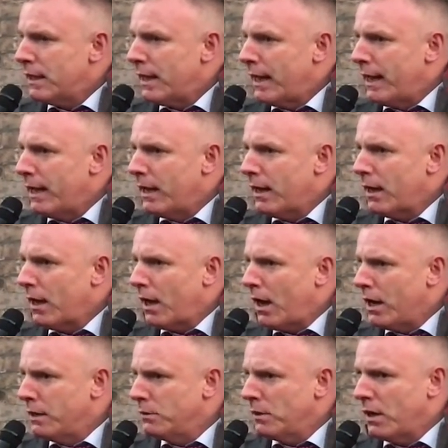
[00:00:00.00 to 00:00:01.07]
Uh,
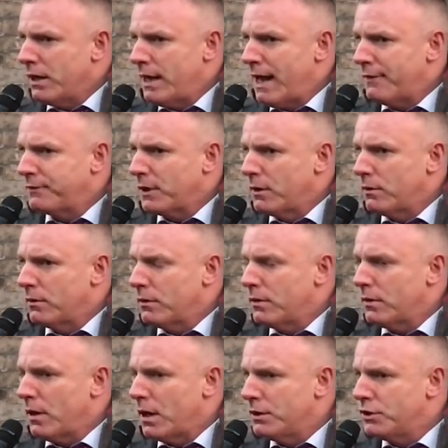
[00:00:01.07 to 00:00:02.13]
I, I left on,
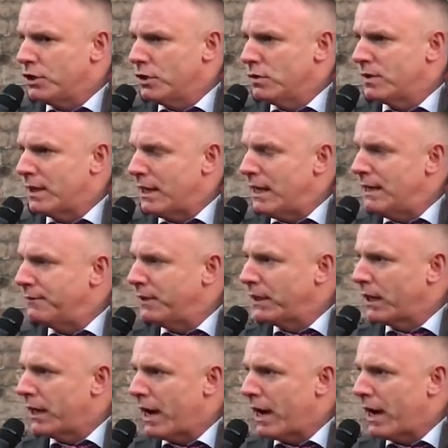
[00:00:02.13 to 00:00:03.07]
on Tuesday evening.